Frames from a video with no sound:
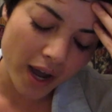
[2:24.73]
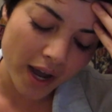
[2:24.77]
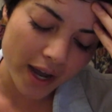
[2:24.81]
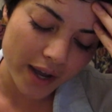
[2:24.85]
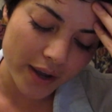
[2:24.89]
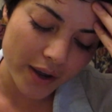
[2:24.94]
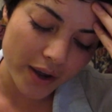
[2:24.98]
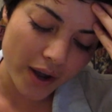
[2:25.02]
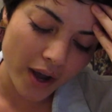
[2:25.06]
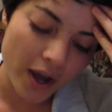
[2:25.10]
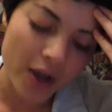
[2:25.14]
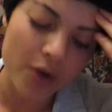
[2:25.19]

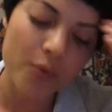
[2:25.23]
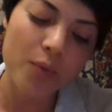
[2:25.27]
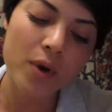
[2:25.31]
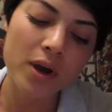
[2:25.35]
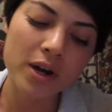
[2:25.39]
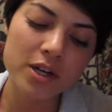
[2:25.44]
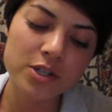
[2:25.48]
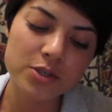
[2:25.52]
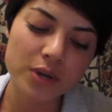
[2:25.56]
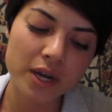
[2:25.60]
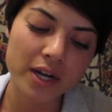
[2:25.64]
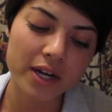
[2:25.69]
I, I want
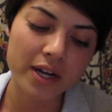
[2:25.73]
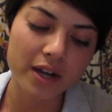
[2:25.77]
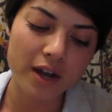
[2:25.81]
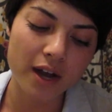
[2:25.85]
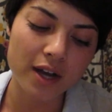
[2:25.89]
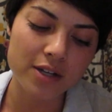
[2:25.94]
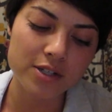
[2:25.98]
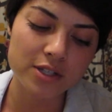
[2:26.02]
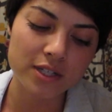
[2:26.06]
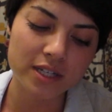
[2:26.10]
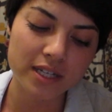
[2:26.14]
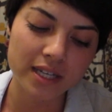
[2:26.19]
to try to
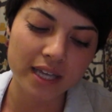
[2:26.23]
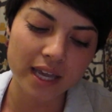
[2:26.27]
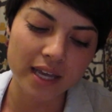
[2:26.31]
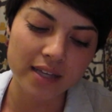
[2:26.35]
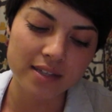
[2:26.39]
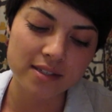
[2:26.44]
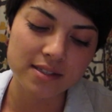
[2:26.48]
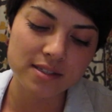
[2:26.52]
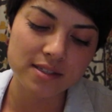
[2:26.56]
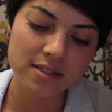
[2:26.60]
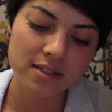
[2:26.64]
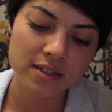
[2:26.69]
caution
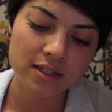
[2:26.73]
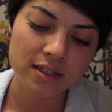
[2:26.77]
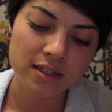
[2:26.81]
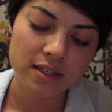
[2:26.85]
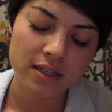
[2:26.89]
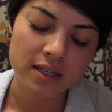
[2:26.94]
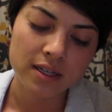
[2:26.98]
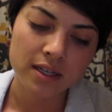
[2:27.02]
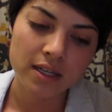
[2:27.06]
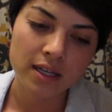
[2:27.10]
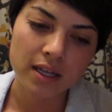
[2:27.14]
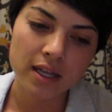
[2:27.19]
against
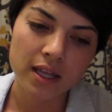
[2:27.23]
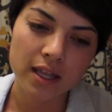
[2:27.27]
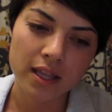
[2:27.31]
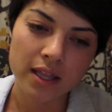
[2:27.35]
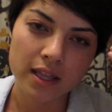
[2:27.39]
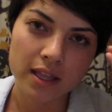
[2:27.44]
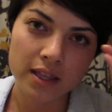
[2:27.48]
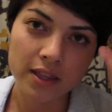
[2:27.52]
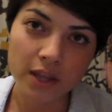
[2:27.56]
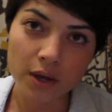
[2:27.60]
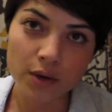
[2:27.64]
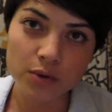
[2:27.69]

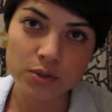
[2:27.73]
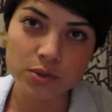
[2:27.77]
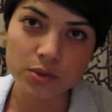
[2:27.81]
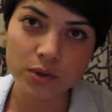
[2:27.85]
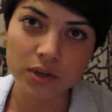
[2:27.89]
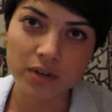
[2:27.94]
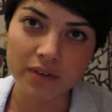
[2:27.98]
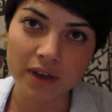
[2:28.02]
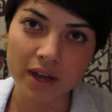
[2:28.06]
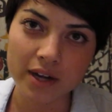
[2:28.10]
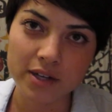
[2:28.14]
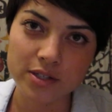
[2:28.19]
those
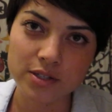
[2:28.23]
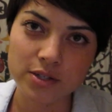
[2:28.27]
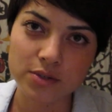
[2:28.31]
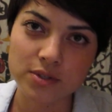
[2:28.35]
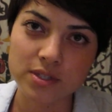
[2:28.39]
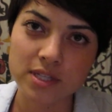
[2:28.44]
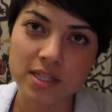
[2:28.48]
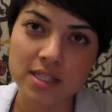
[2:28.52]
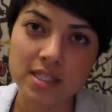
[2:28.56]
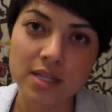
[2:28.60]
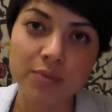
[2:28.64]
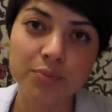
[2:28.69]
sort of attitudes
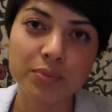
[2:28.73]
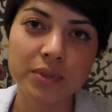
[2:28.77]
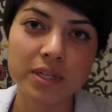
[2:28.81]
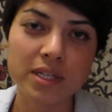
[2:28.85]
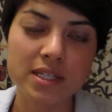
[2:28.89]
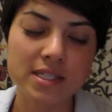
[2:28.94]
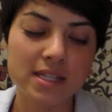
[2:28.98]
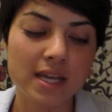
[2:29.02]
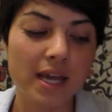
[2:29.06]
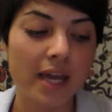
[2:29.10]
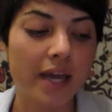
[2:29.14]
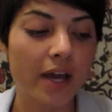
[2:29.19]
that simply
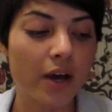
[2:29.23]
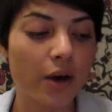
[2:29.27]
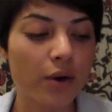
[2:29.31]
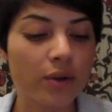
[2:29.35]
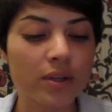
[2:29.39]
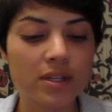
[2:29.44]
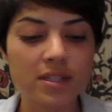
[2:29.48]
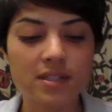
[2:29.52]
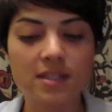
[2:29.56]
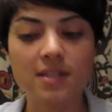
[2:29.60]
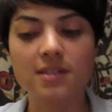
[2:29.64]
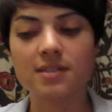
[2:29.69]
say, oh,
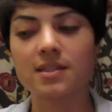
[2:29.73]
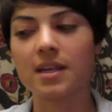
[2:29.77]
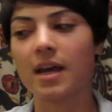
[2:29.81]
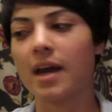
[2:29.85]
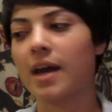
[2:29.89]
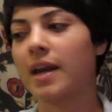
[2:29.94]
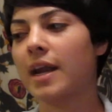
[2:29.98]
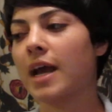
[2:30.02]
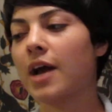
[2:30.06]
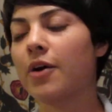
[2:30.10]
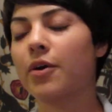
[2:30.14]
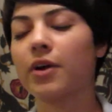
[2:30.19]
this is
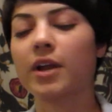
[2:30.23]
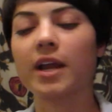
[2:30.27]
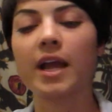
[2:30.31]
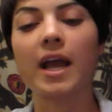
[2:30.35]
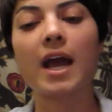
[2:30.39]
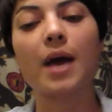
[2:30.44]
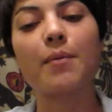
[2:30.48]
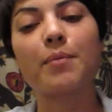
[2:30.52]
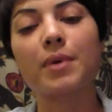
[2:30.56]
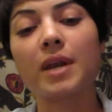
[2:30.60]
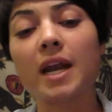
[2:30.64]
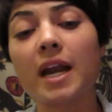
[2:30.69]
sad, how could it
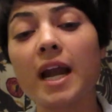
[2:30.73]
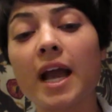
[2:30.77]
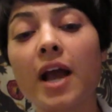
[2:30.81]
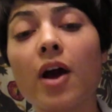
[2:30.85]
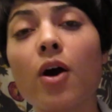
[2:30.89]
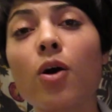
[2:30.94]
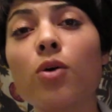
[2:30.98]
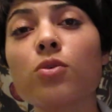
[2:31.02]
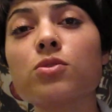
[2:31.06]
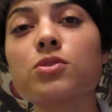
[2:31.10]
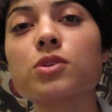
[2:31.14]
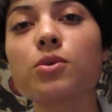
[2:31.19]
happen? And I
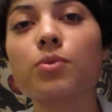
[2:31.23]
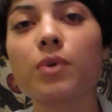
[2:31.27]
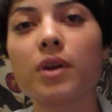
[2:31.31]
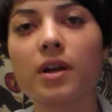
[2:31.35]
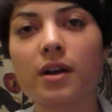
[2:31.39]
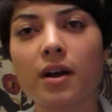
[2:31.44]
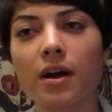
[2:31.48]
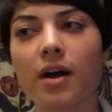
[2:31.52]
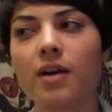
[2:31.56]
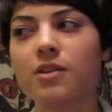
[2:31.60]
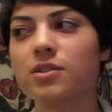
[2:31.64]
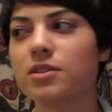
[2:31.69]
also want
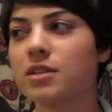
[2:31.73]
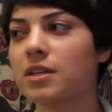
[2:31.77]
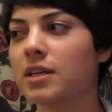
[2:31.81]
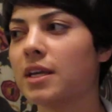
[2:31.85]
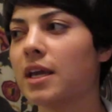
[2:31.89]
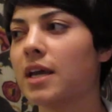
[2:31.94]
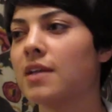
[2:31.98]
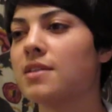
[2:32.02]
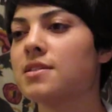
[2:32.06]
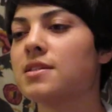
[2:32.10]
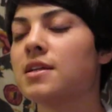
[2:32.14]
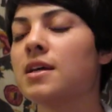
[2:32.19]
to caution
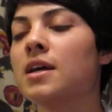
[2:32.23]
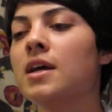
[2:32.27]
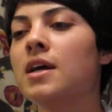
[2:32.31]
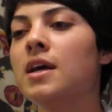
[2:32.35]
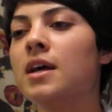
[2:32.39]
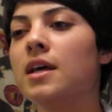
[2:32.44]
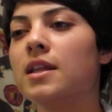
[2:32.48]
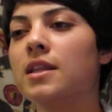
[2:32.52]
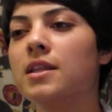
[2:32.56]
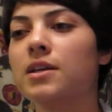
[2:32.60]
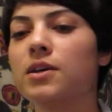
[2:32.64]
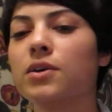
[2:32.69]
against
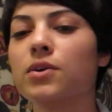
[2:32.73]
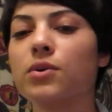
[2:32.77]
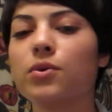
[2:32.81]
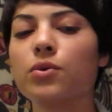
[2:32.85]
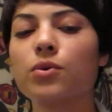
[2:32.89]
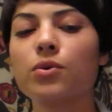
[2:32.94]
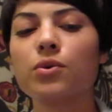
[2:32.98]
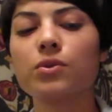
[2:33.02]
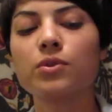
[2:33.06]
the,